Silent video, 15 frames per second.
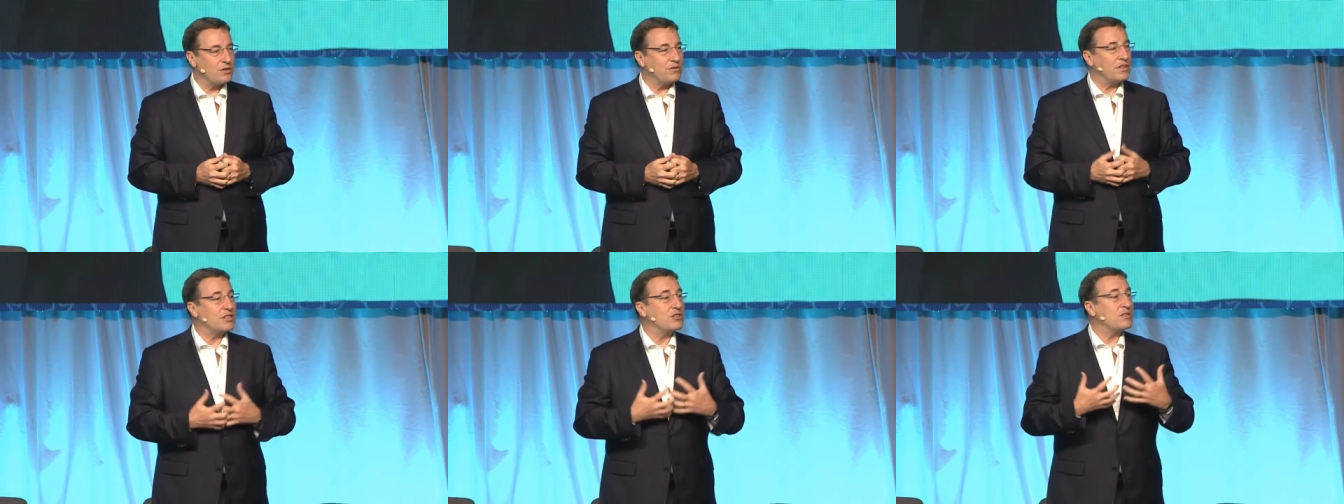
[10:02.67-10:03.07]
of
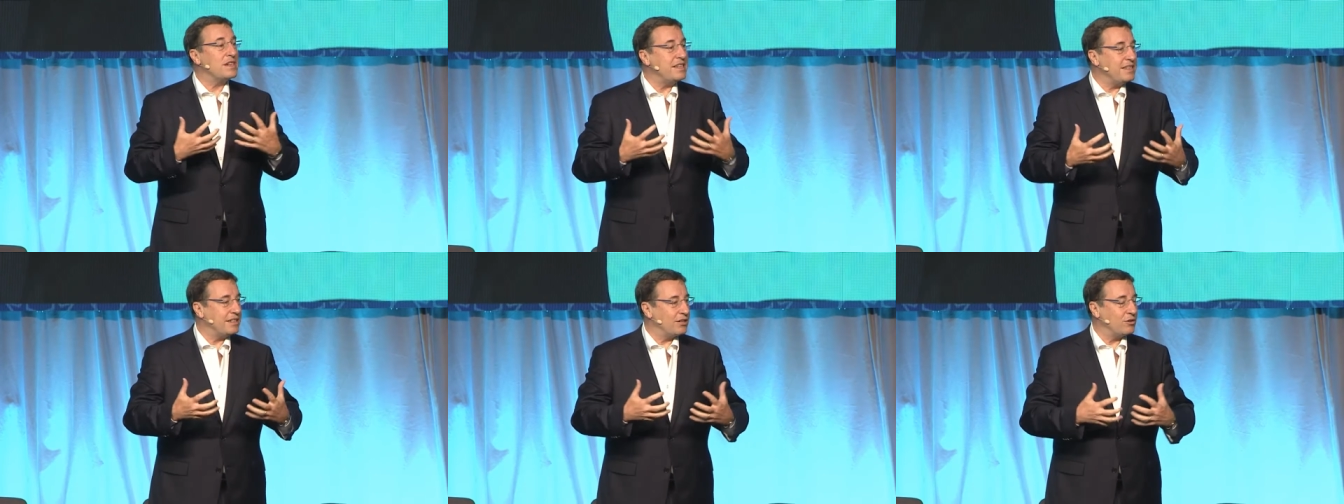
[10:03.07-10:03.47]

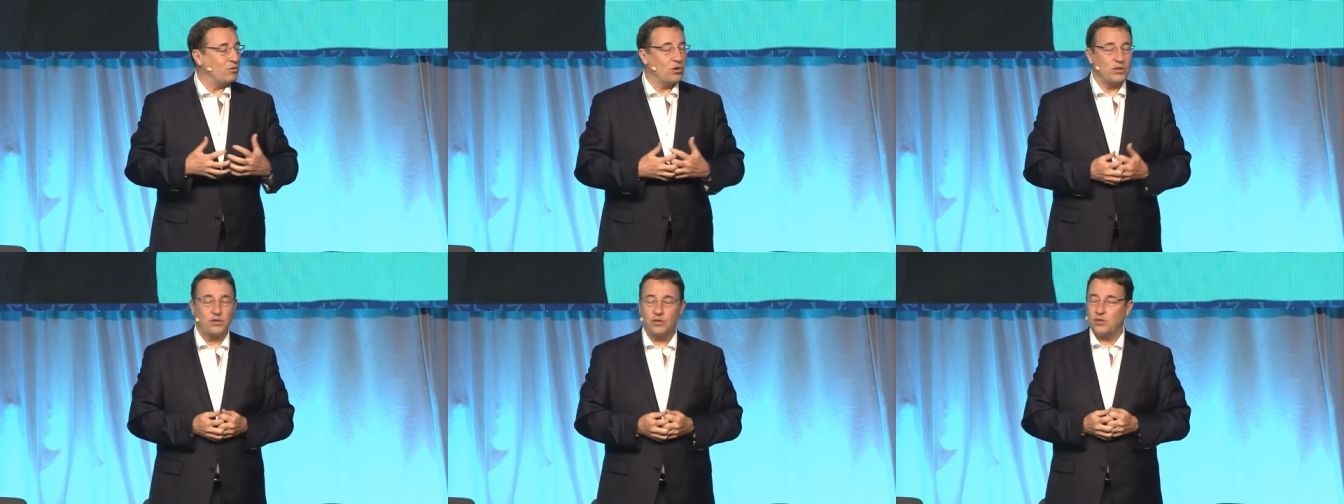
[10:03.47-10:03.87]
agreeing on
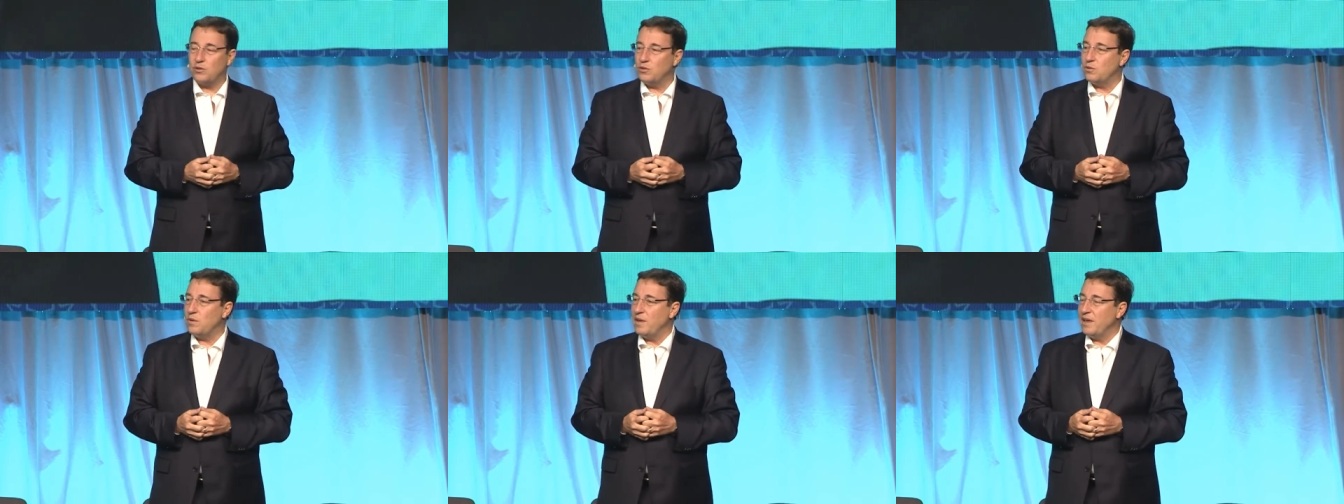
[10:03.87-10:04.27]
what to
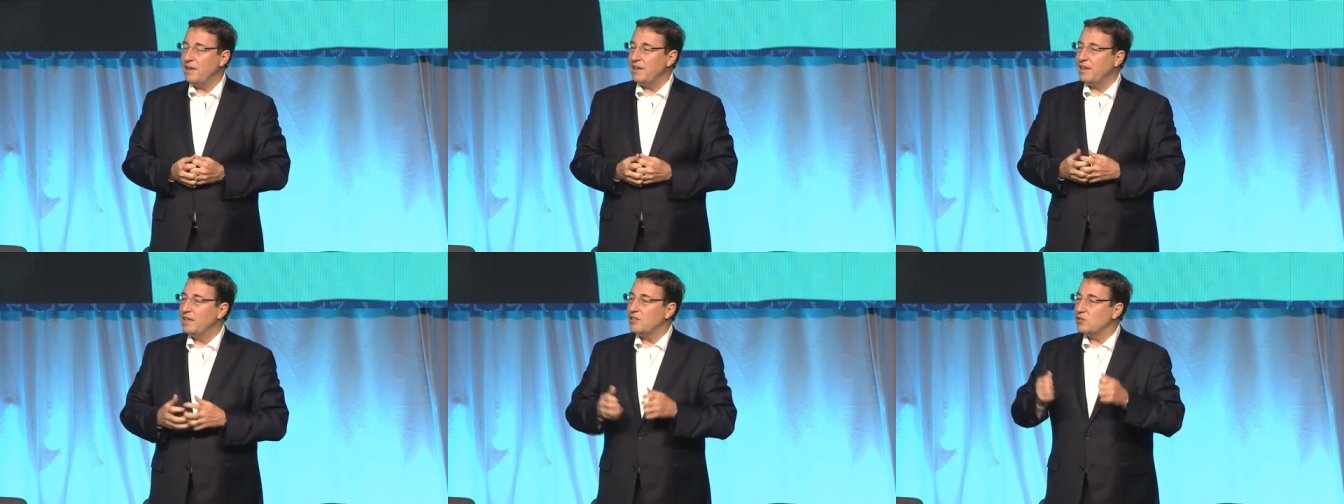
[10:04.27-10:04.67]
do,
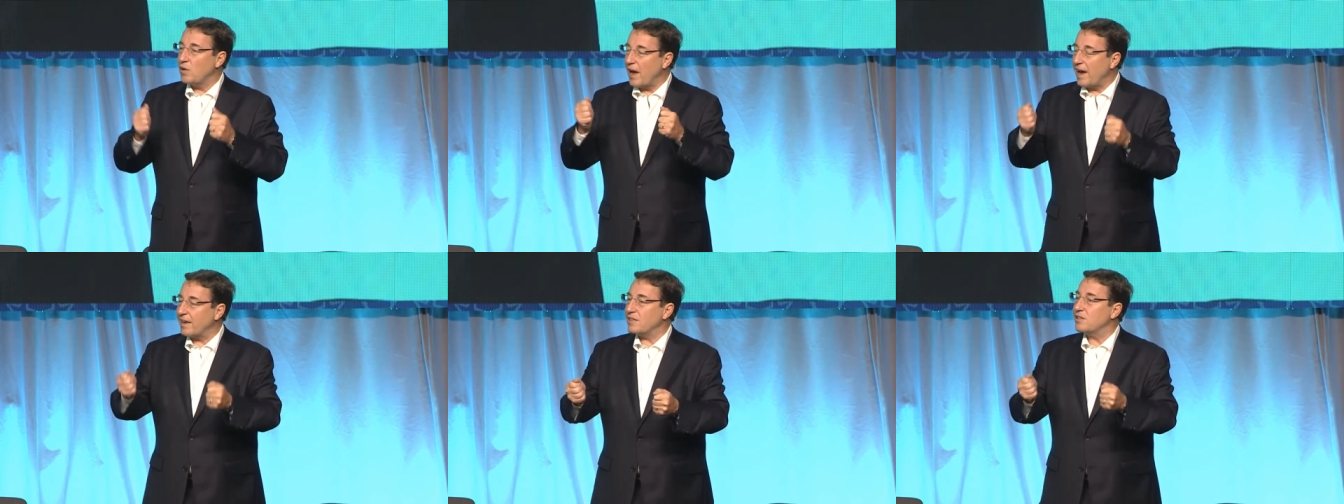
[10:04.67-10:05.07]
to
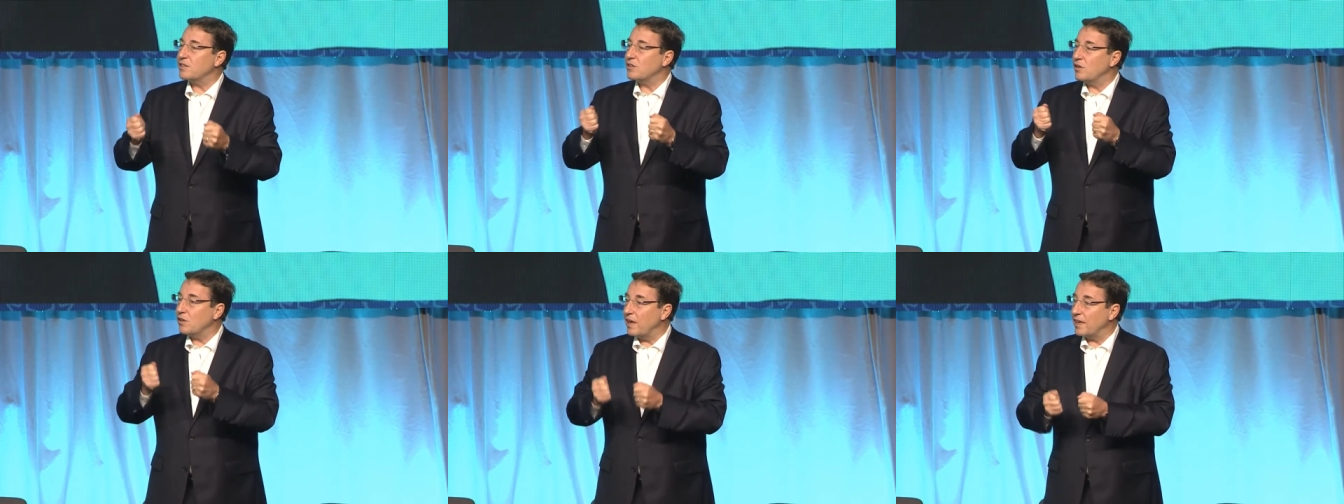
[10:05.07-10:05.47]
act
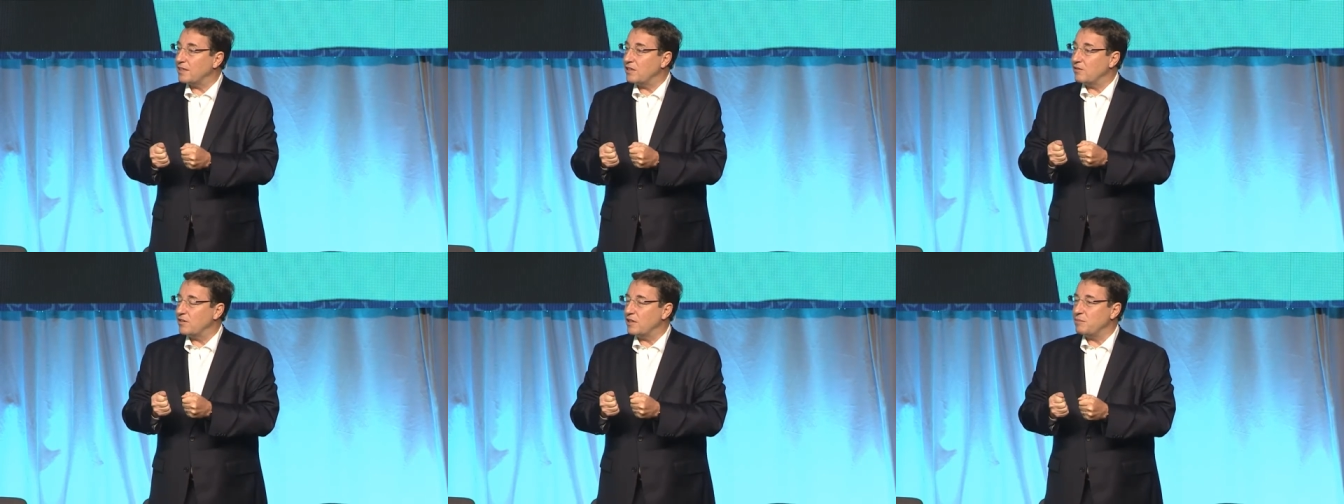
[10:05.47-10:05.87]

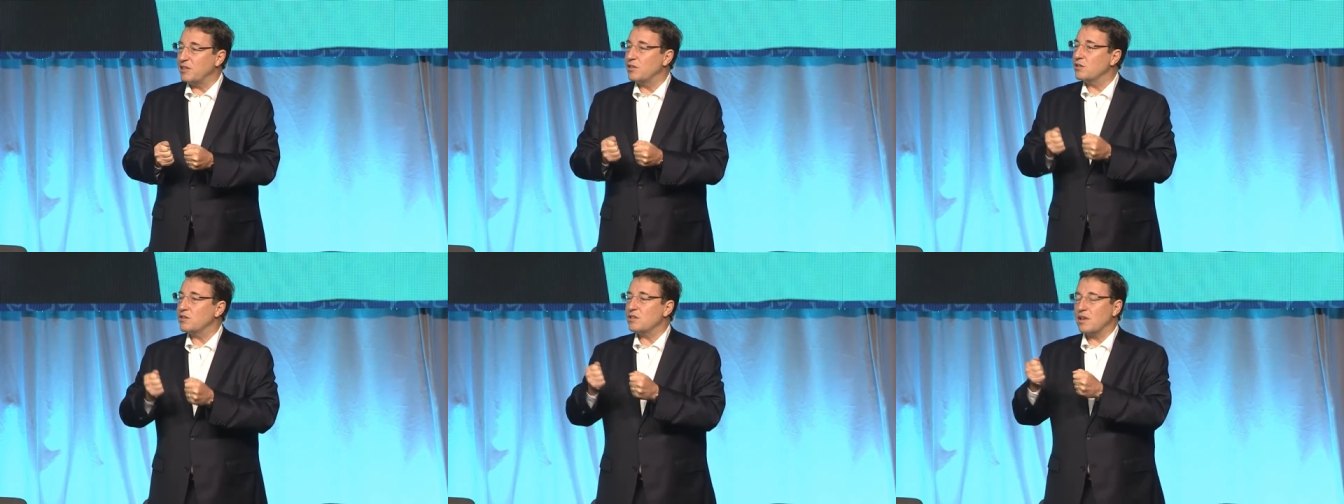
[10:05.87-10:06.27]
collectively,
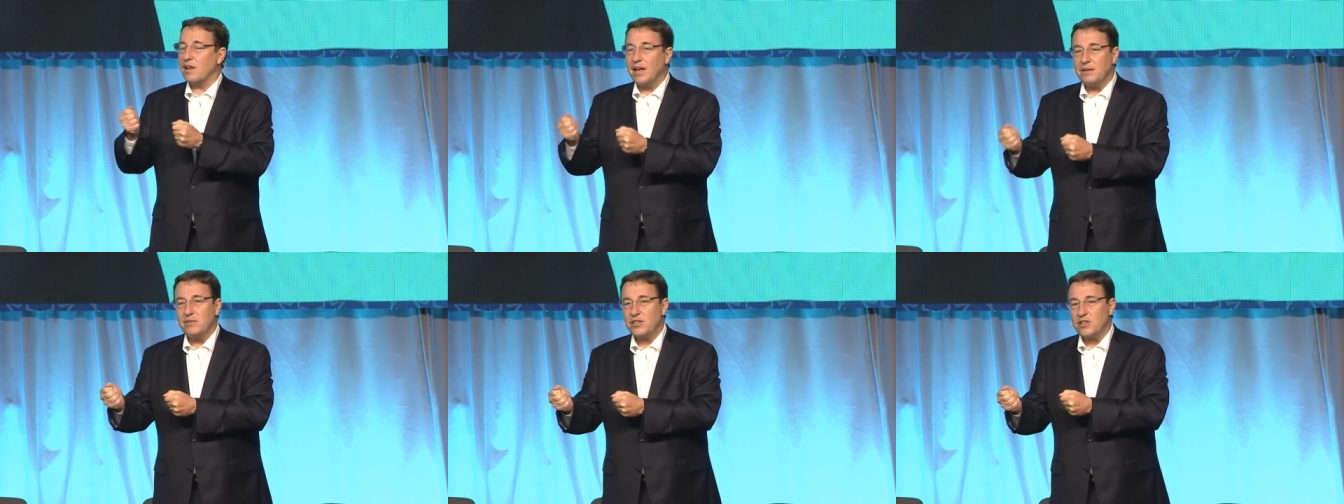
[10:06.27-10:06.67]
because
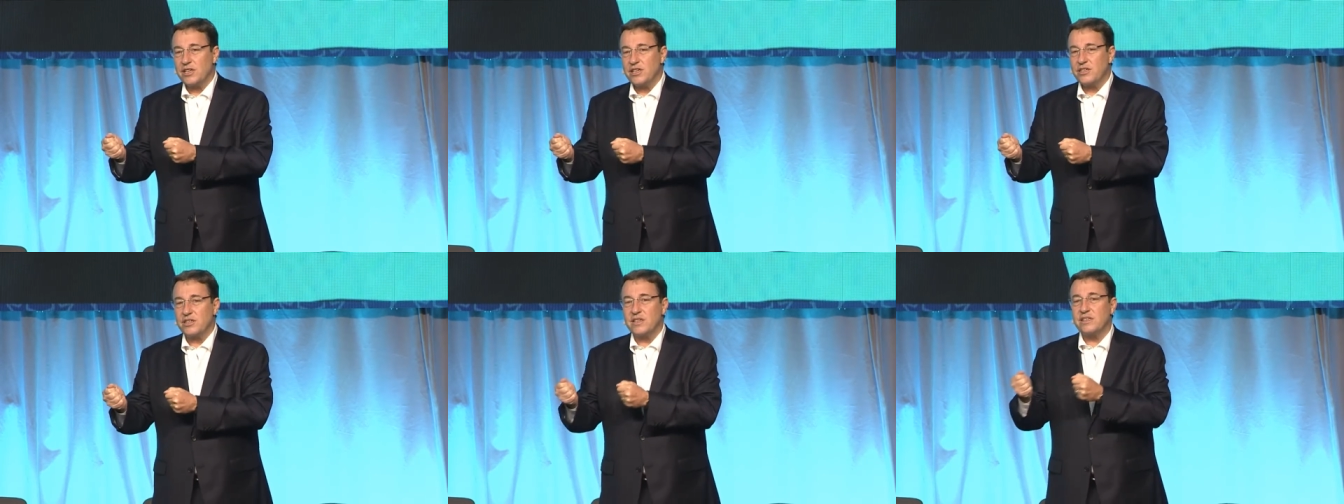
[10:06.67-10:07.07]
climate
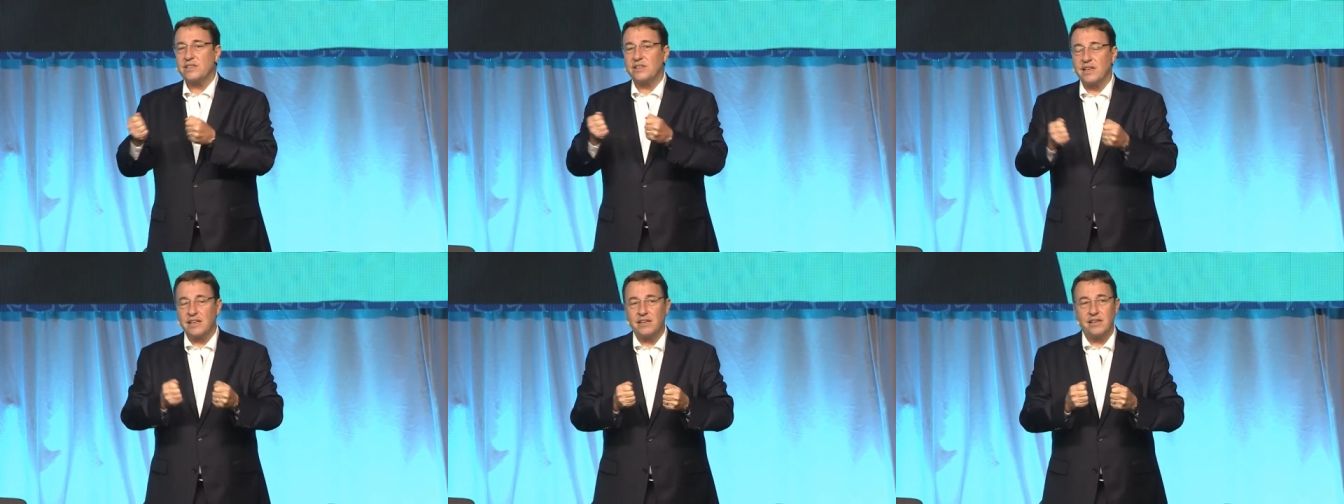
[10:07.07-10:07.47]
change is
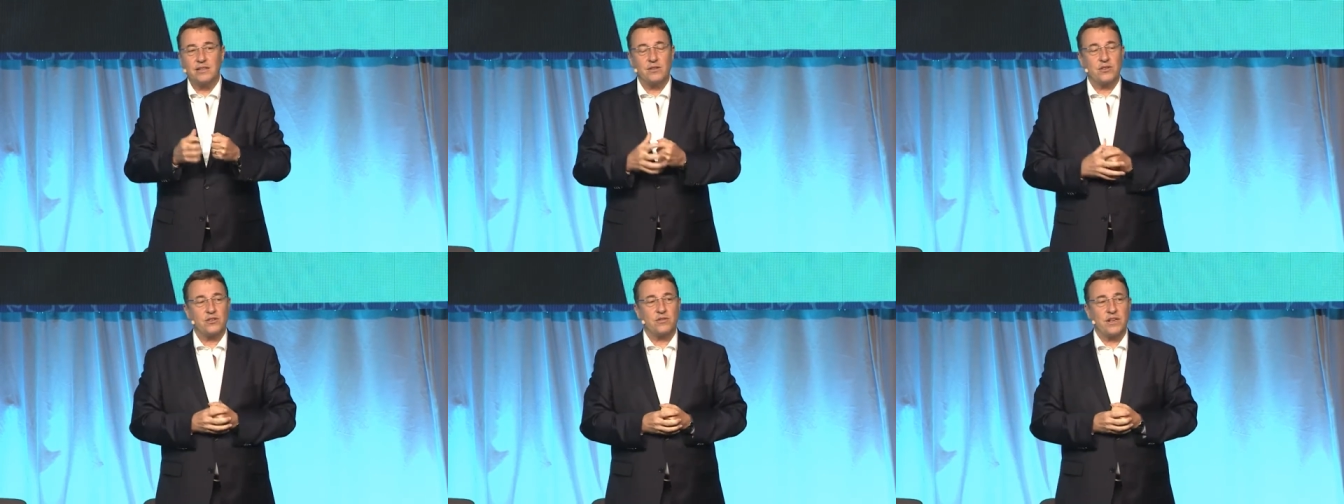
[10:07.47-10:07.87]
another
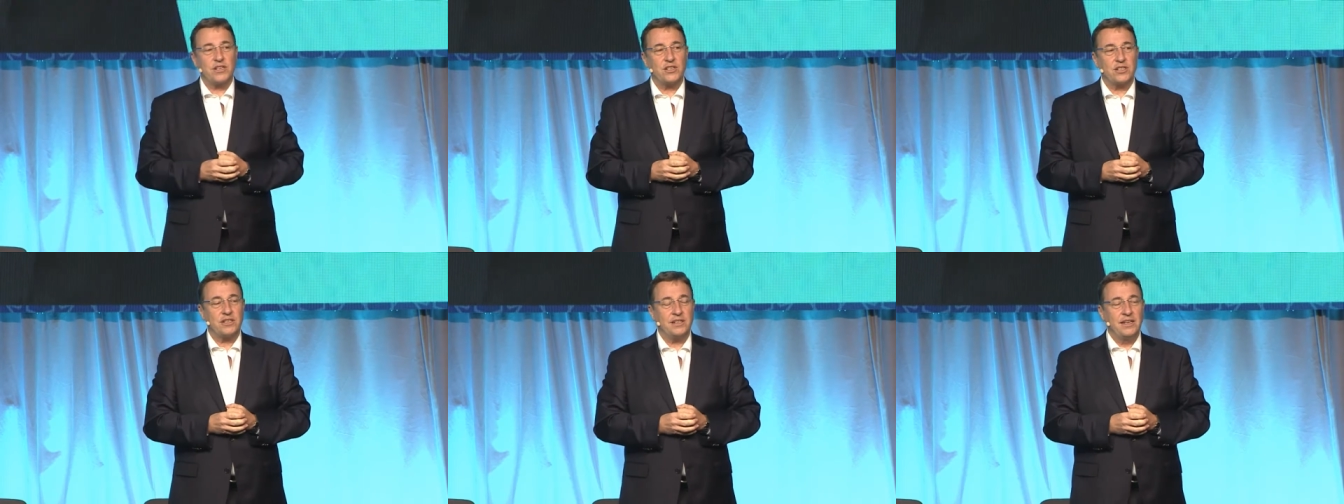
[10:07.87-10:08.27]

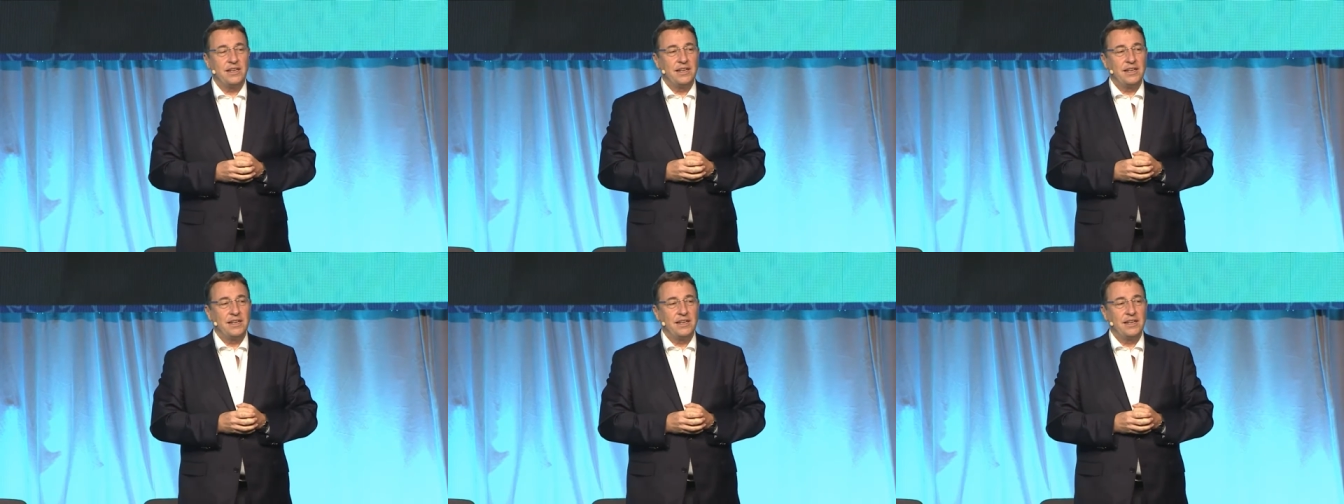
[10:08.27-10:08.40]
illustration